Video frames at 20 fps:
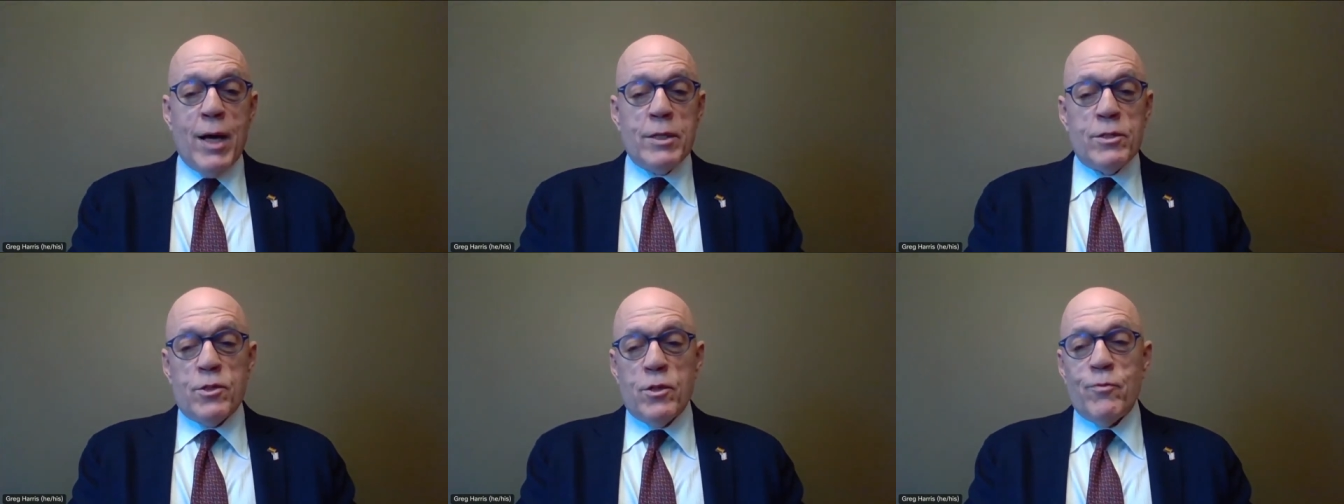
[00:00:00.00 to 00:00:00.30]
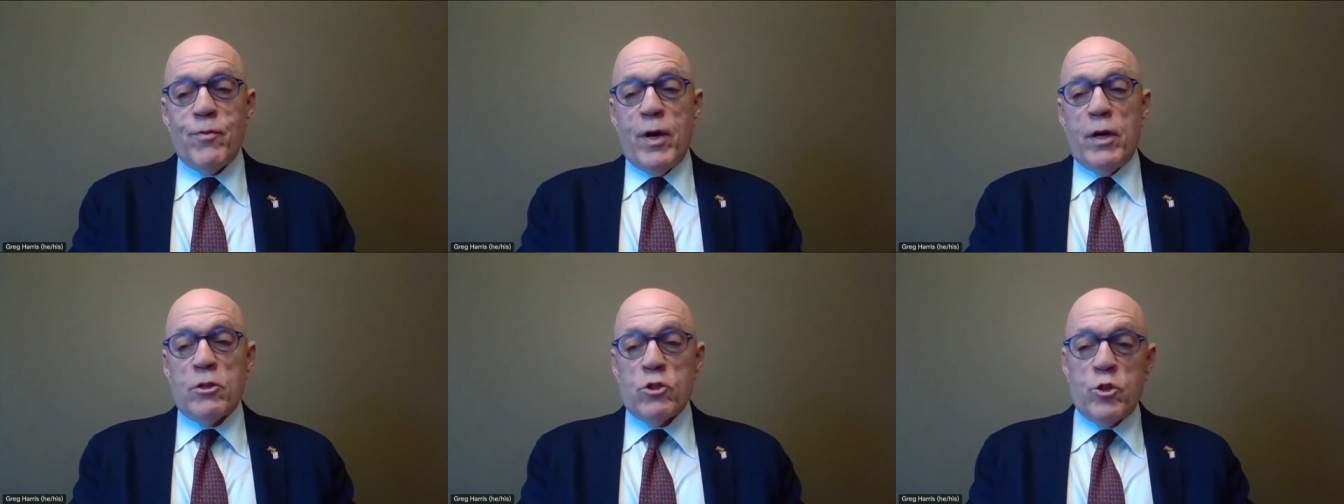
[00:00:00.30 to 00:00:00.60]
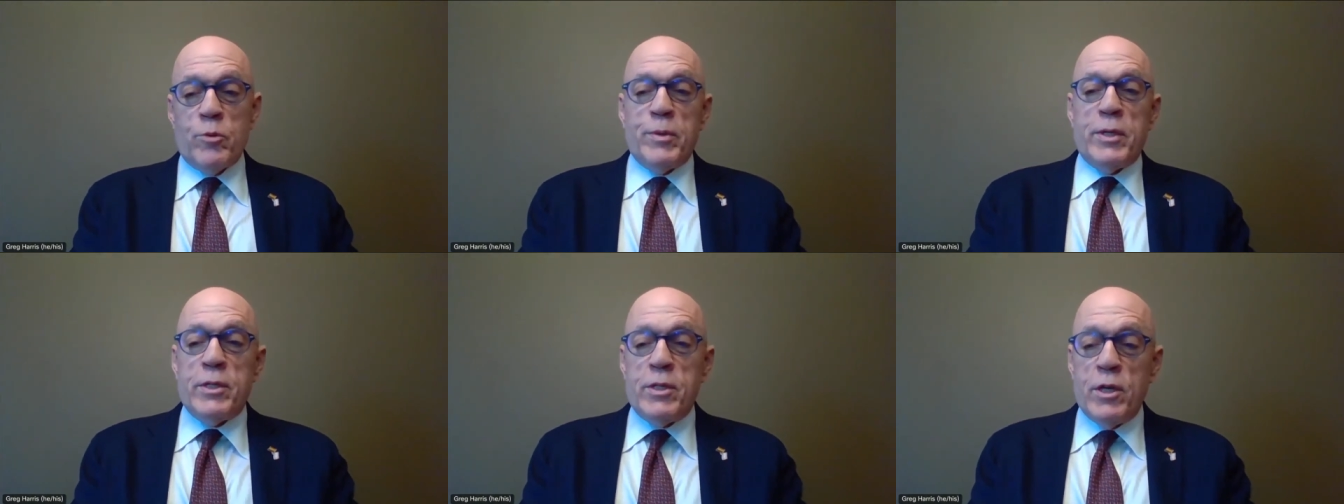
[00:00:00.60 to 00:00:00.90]
mass of
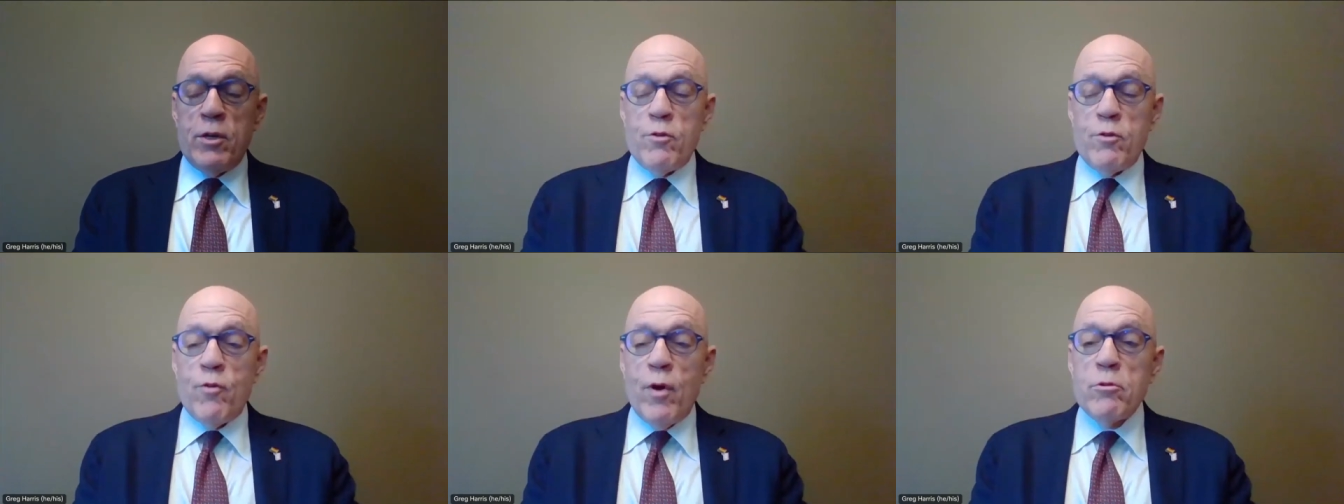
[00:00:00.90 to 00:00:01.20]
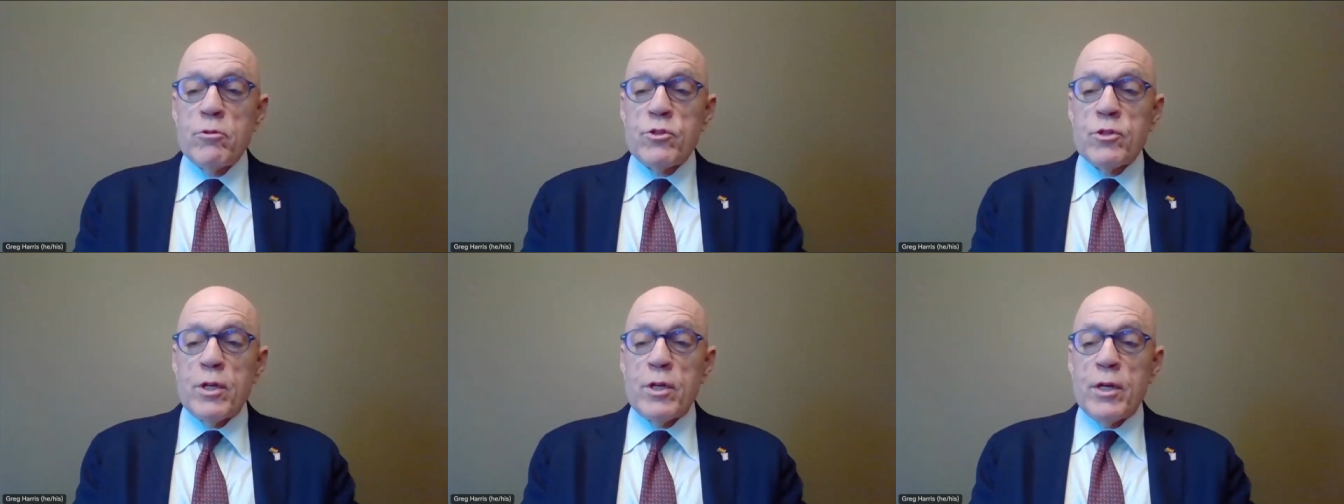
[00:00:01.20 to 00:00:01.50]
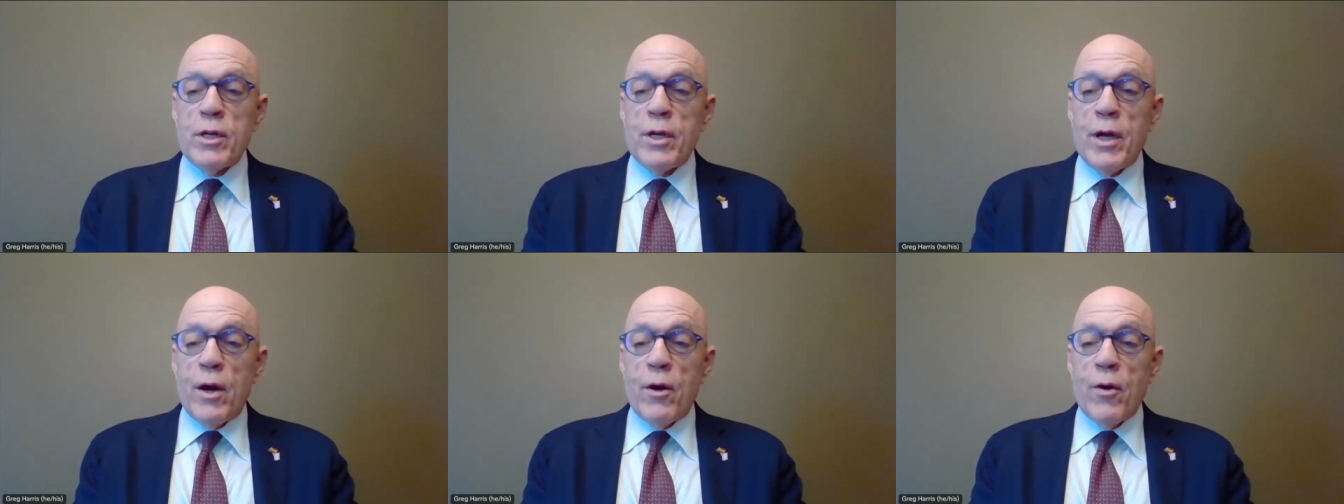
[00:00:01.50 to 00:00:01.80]
LGBT votes
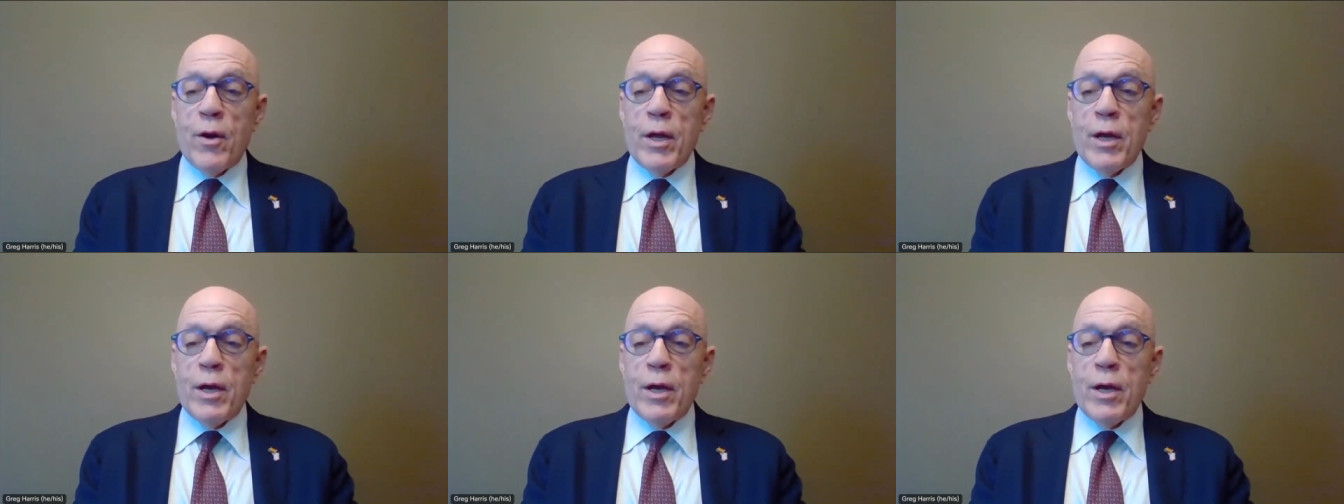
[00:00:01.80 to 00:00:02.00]
in an